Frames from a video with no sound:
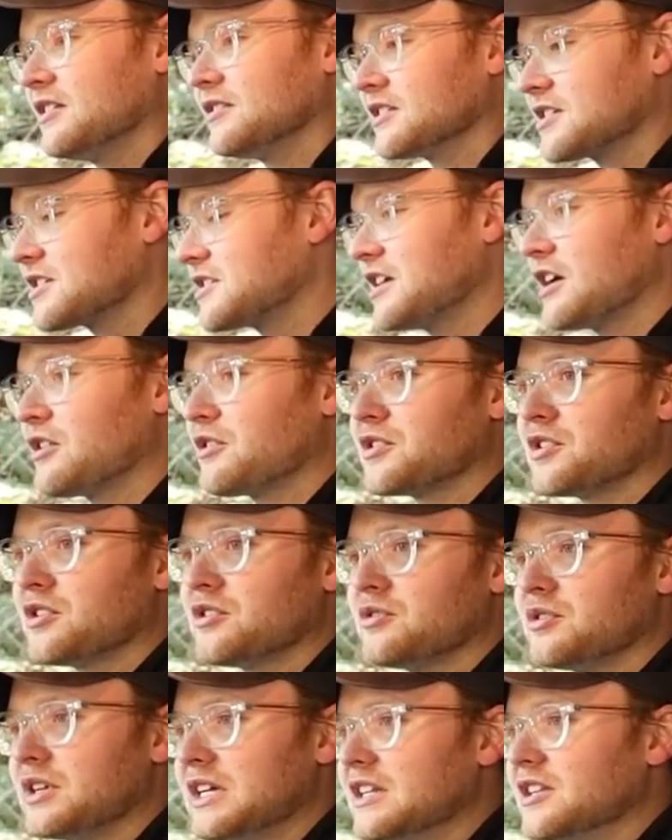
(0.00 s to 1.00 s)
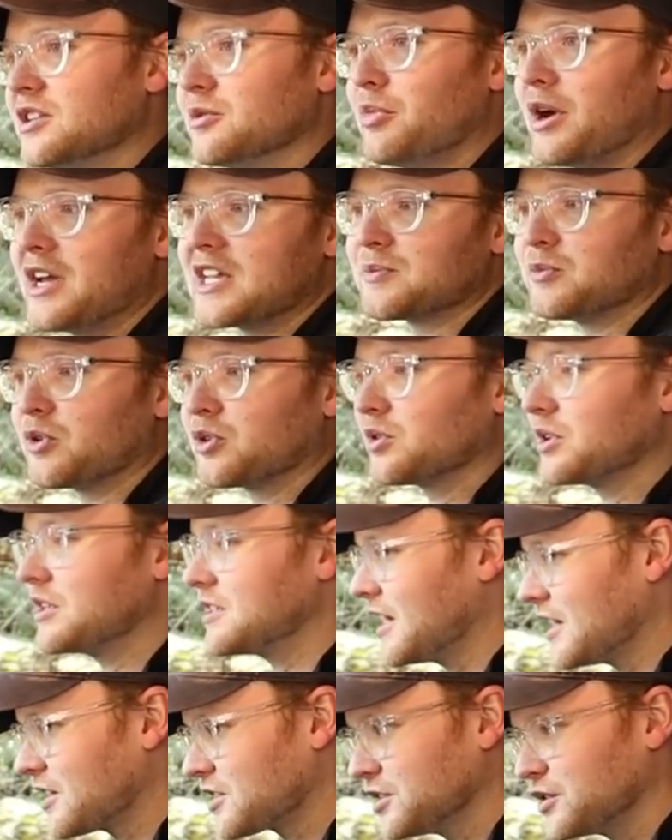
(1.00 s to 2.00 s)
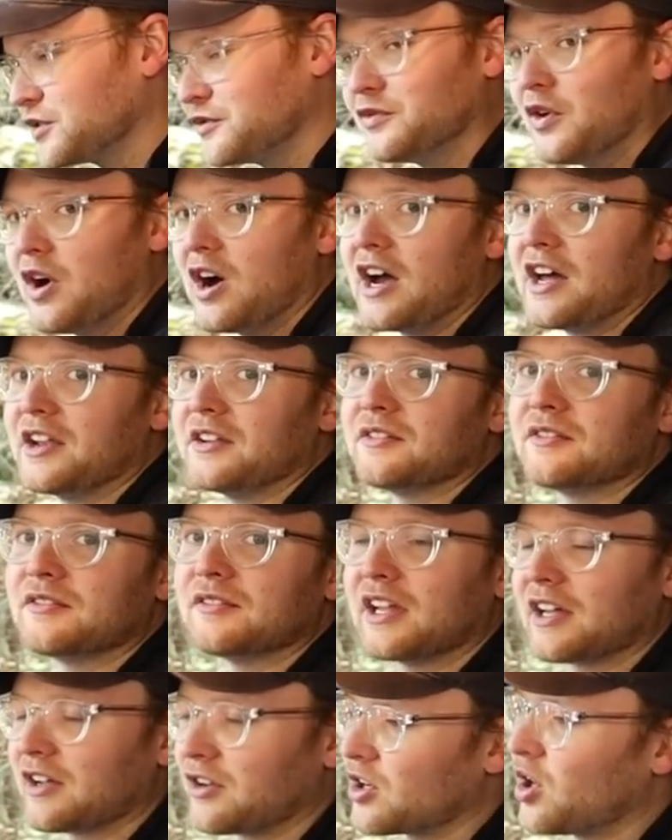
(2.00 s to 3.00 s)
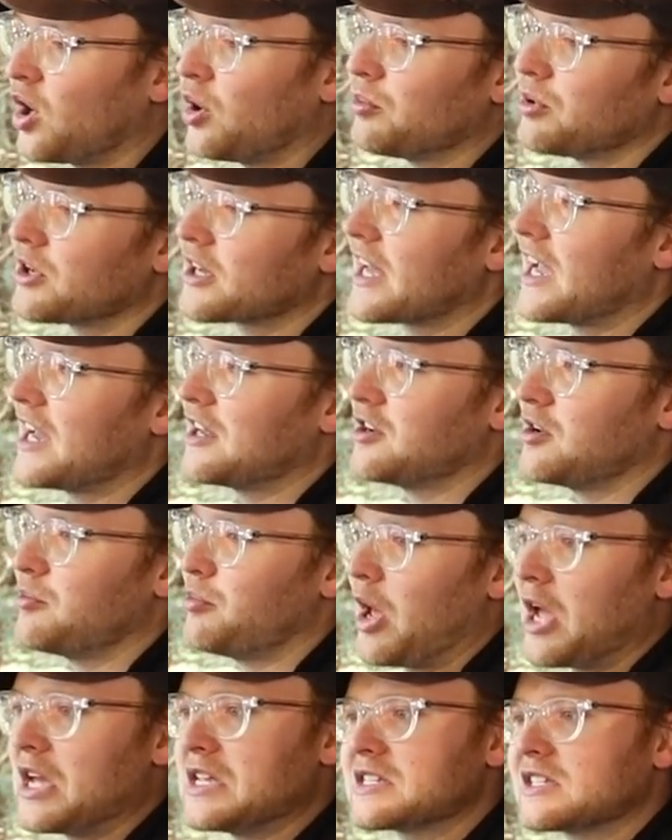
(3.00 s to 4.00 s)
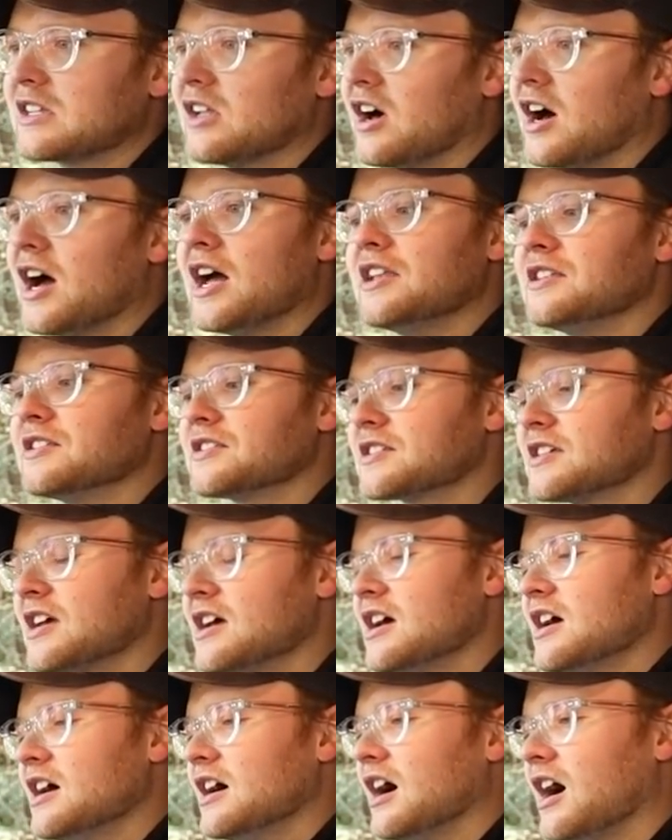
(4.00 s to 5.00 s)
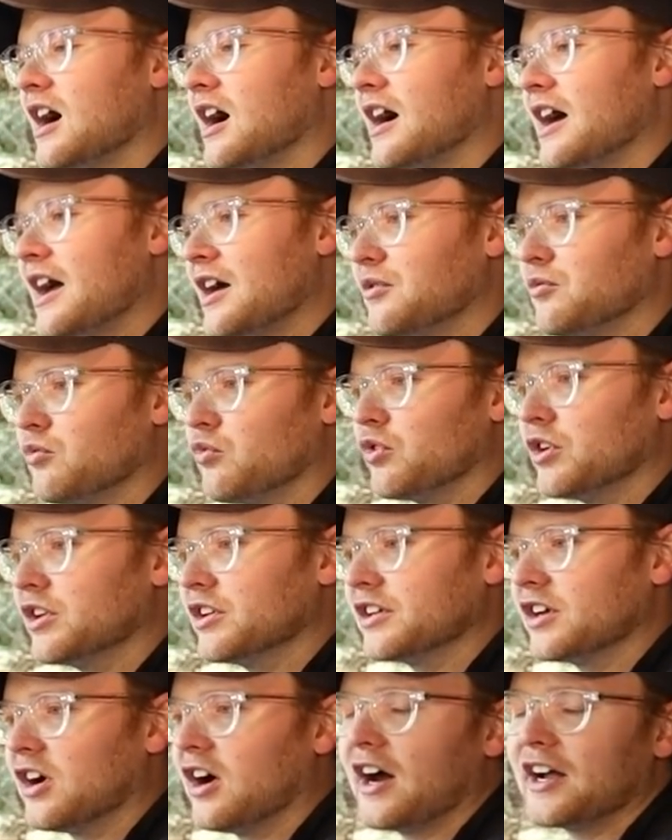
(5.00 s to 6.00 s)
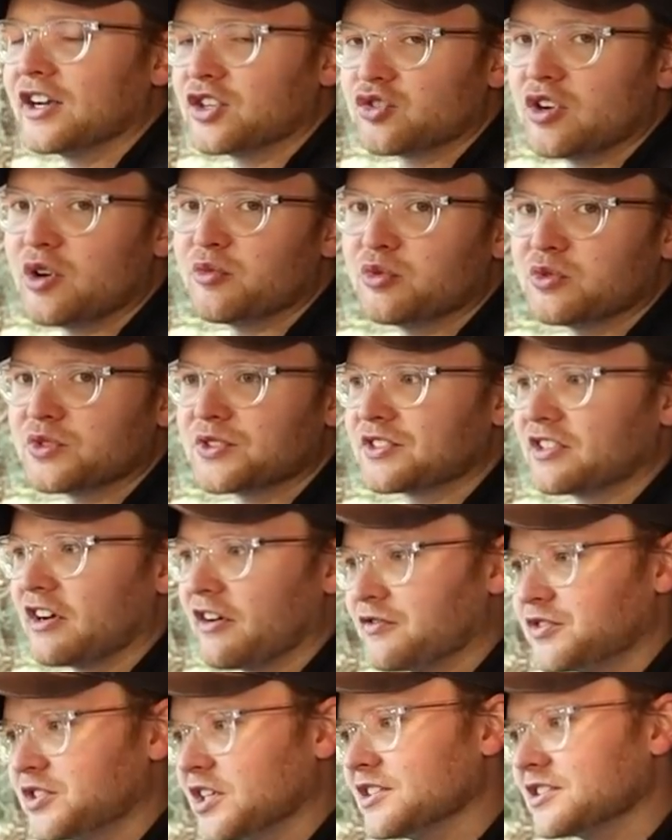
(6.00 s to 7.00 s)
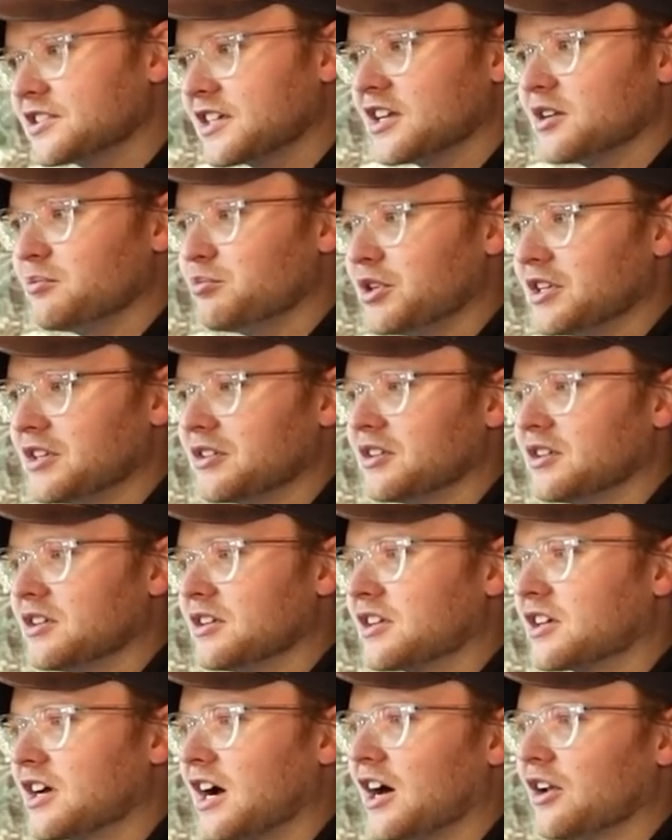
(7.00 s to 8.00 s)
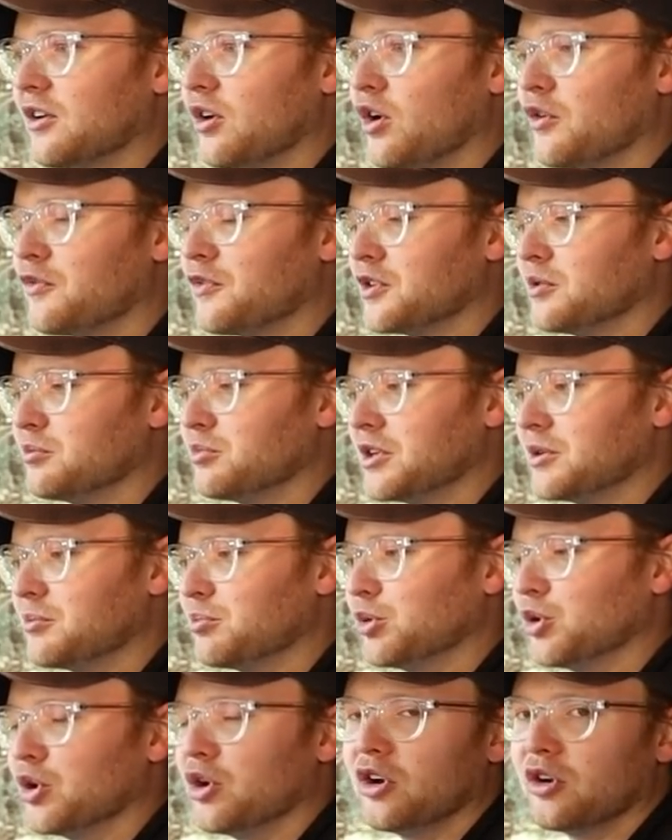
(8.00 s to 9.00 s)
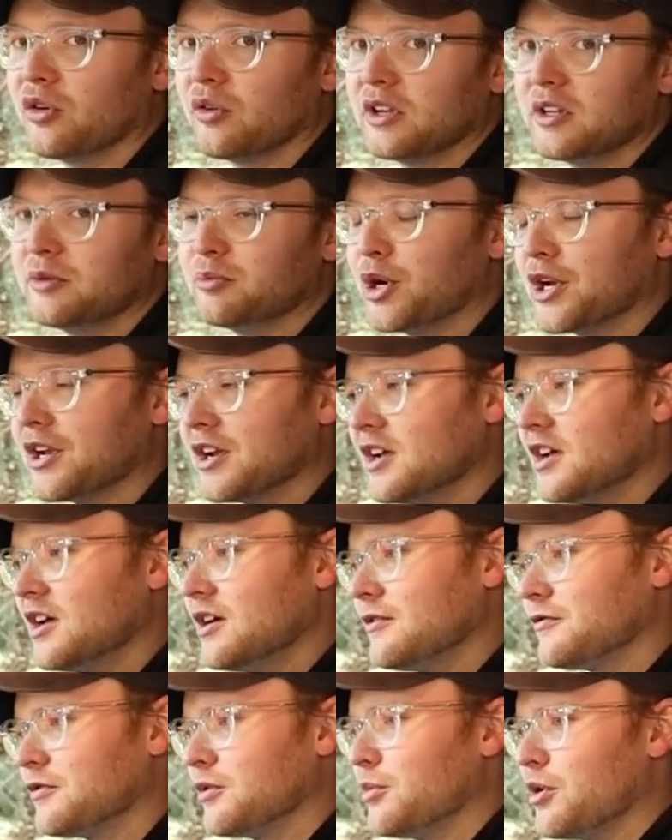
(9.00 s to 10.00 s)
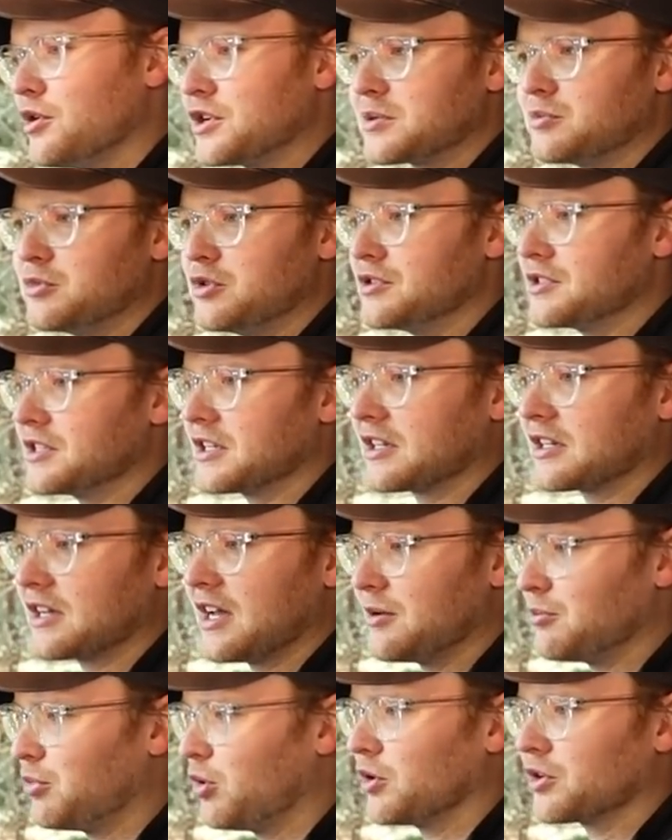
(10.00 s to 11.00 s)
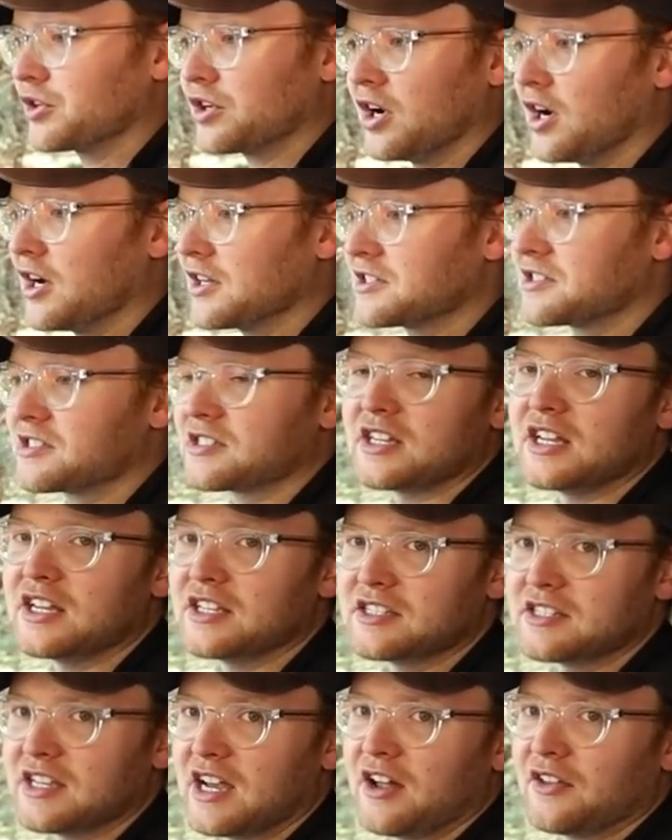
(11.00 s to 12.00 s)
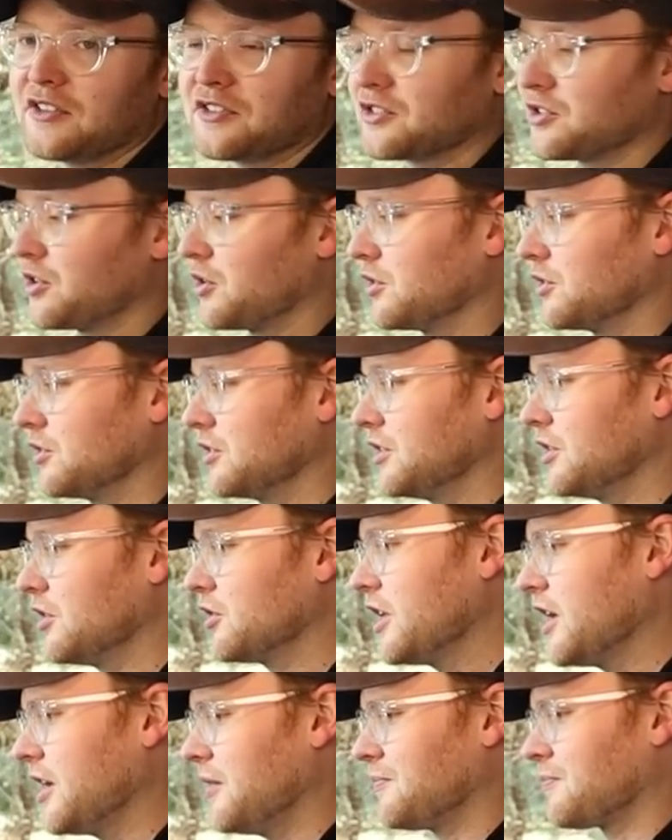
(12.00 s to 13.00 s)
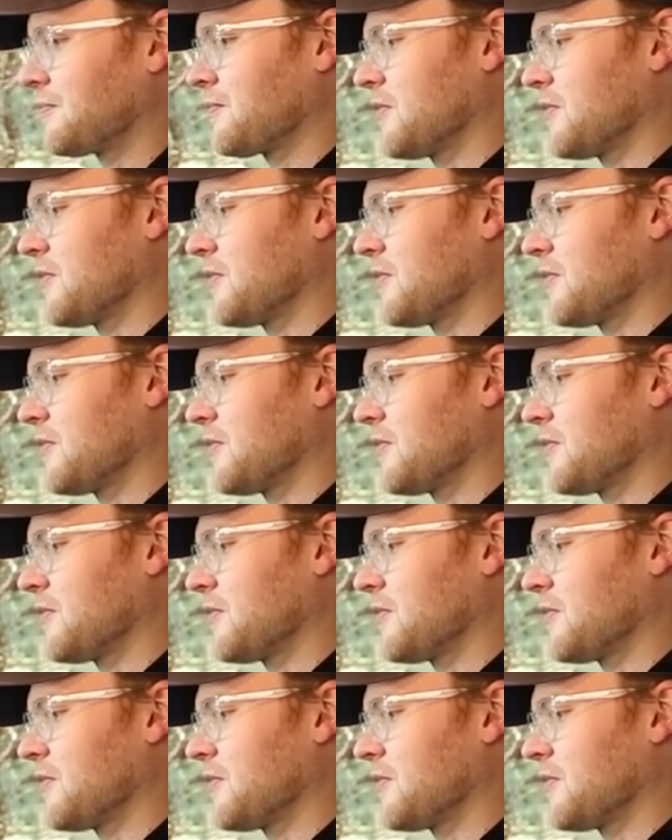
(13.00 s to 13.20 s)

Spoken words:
The stereo in the base model is actually fine. Like, complicated bass lines and really high treble stuff does get a bit cut off and a bit blurry, but for most music and podcasts, it sounds totally okay.